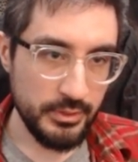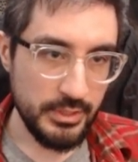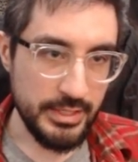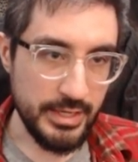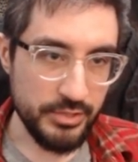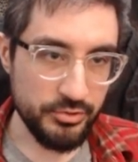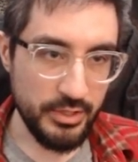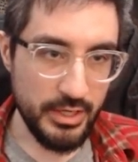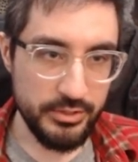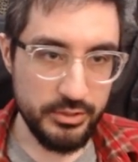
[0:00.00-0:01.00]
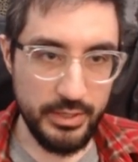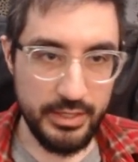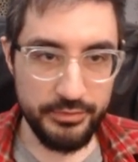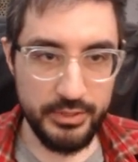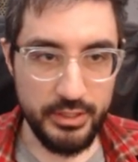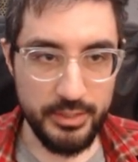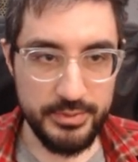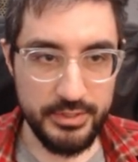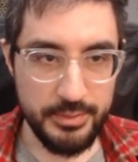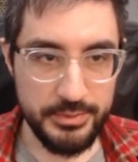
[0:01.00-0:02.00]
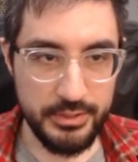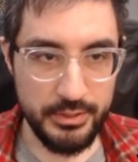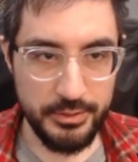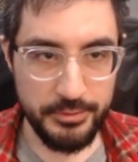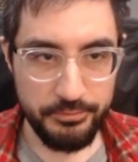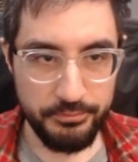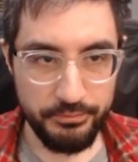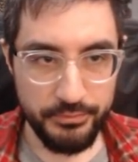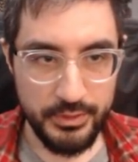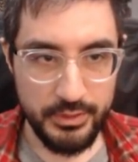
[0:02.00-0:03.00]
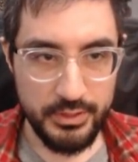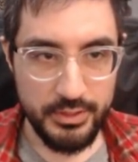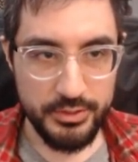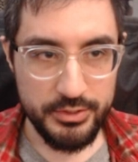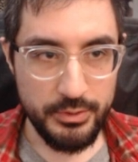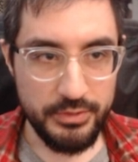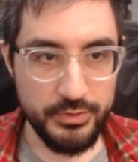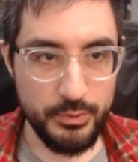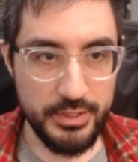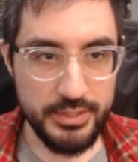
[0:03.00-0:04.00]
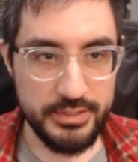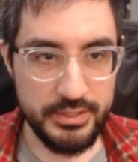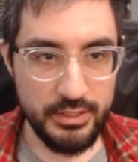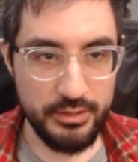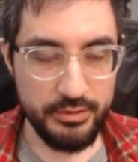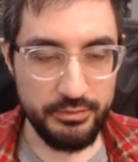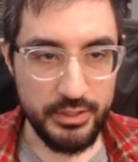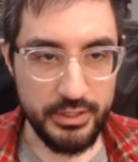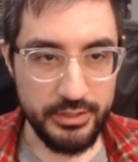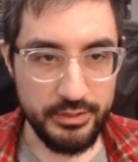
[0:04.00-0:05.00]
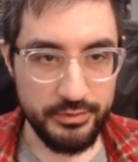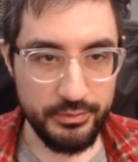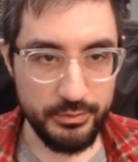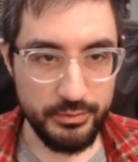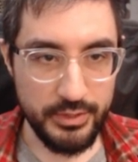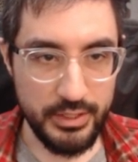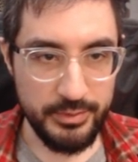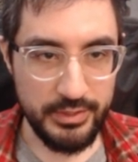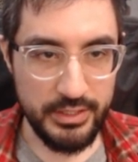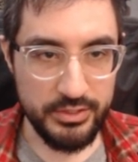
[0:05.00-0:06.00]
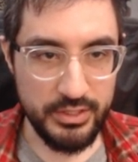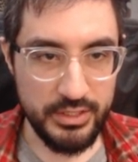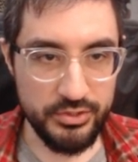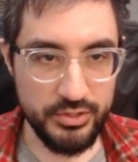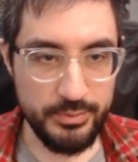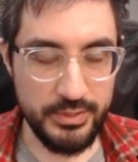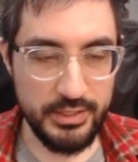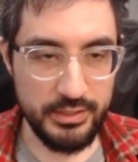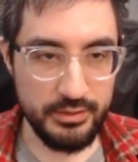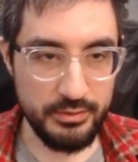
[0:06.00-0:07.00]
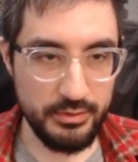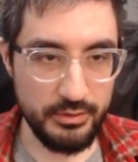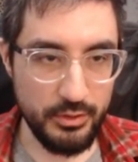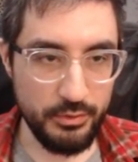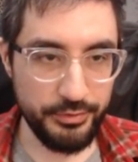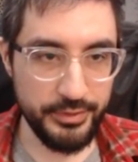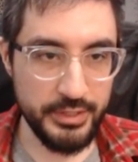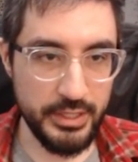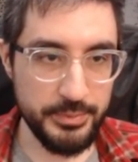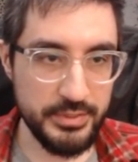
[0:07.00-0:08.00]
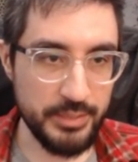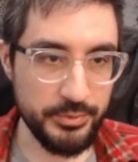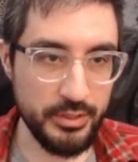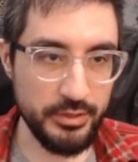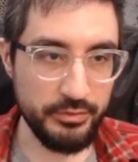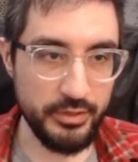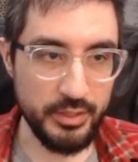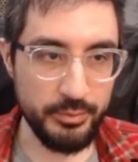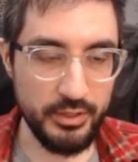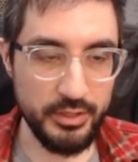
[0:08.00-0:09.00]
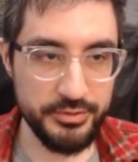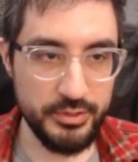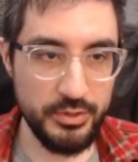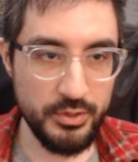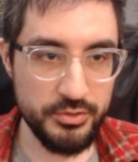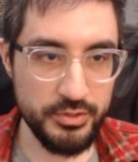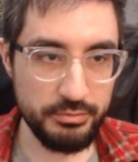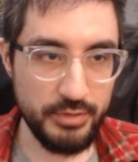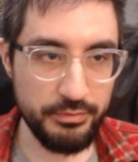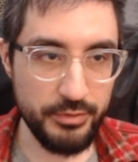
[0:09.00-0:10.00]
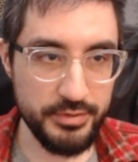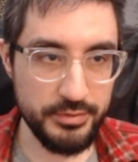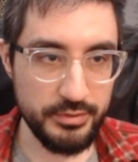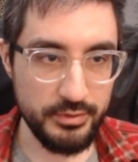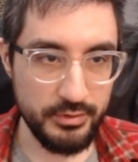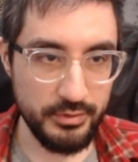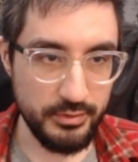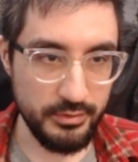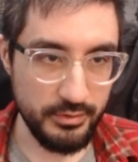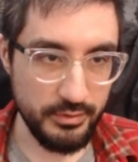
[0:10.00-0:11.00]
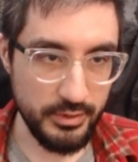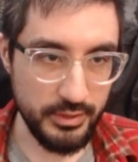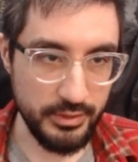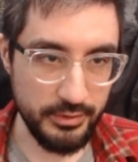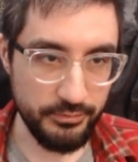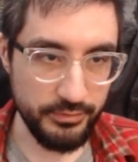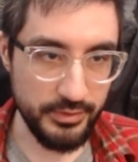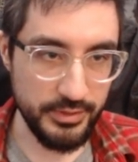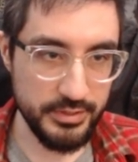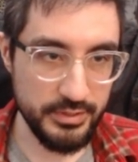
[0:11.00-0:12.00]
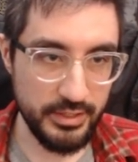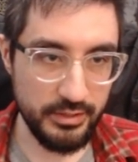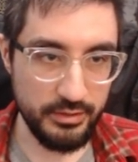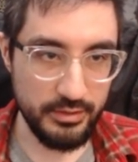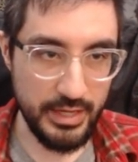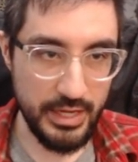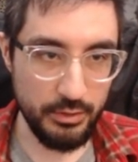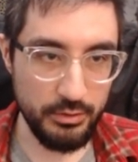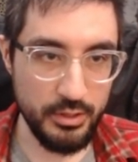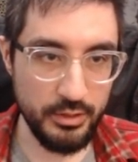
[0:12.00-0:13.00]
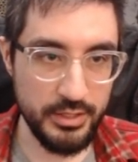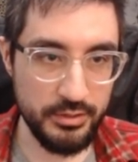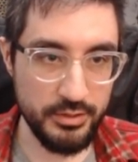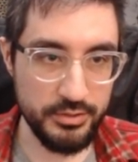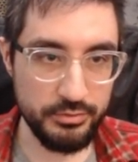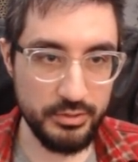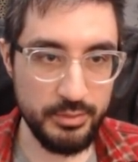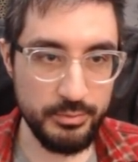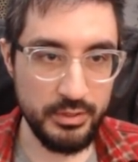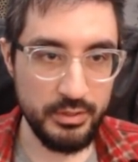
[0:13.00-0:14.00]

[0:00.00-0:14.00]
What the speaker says: And actually, I do have timestamps here. So if you want to see on the VOD, I mean, it should be hopefully timestamped on the VOD, but also you can just reference, this is like how long into the stream